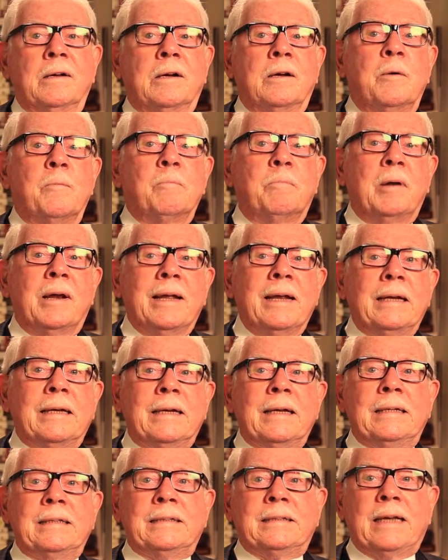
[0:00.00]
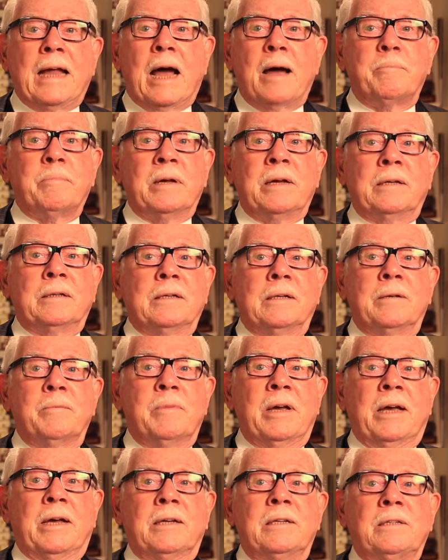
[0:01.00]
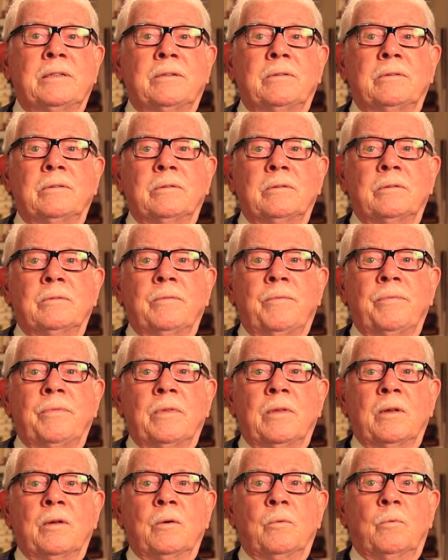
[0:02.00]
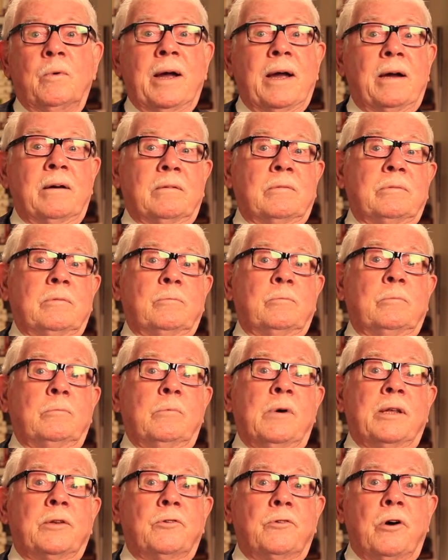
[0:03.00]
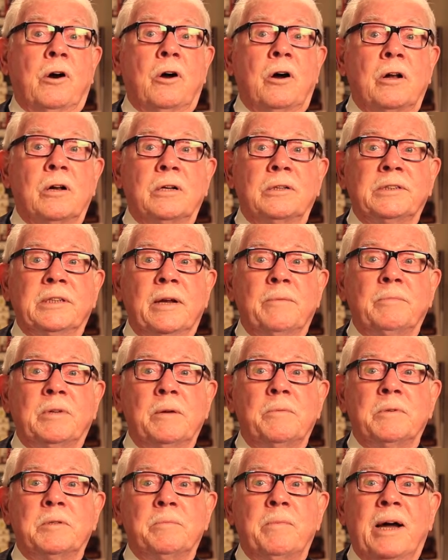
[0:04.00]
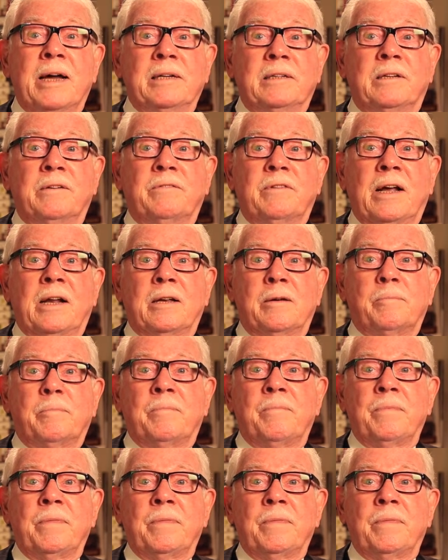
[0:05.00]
completely stopping the meds, where withdrawal symptoms might develop,